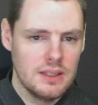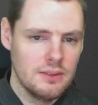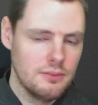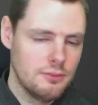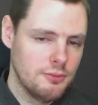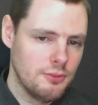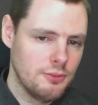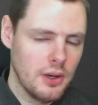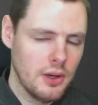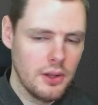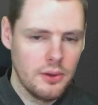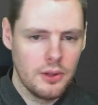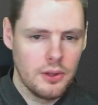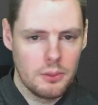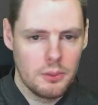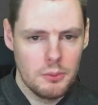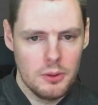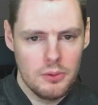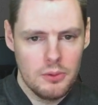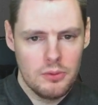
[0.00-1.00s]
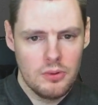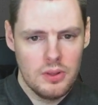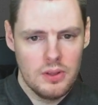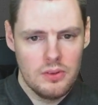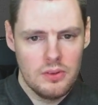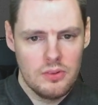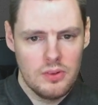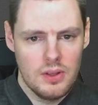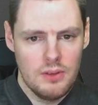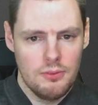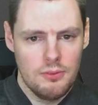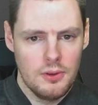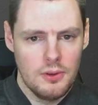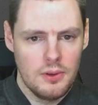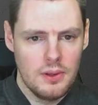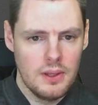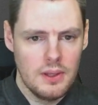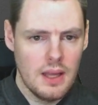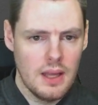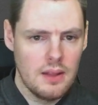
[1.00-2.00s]
follow the community and see if you
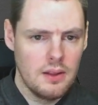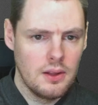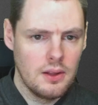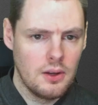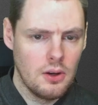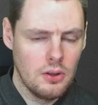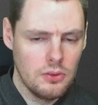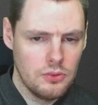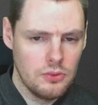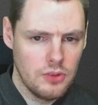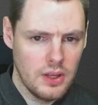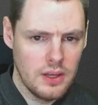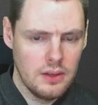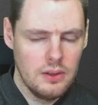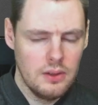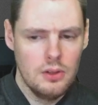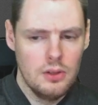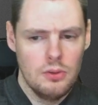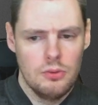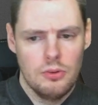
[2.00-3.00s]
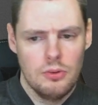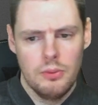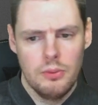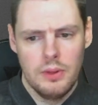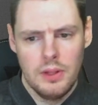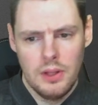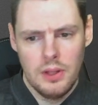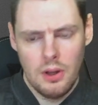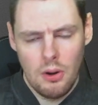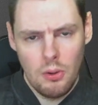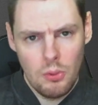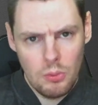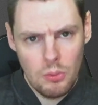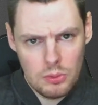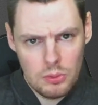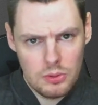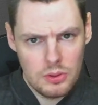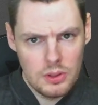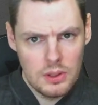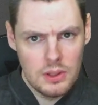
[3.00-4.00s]
can get the content and use it with the
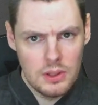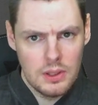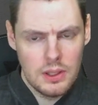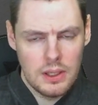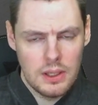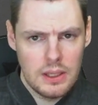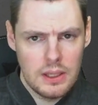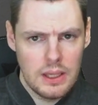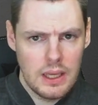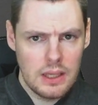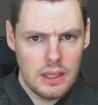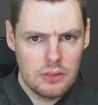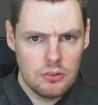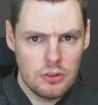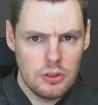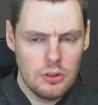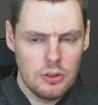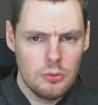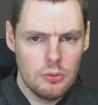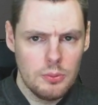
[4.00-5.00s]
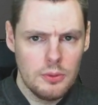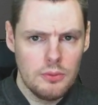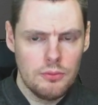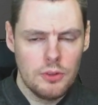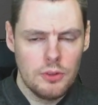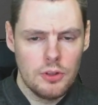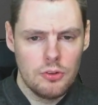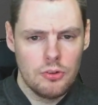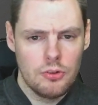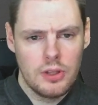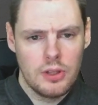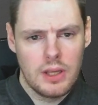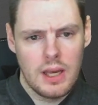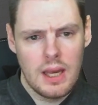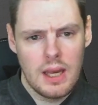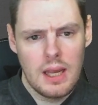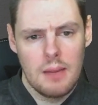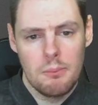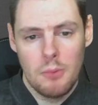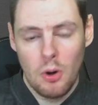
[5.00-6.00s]
old executable and version of the
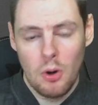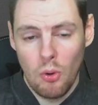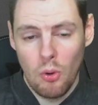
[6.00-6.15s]
game,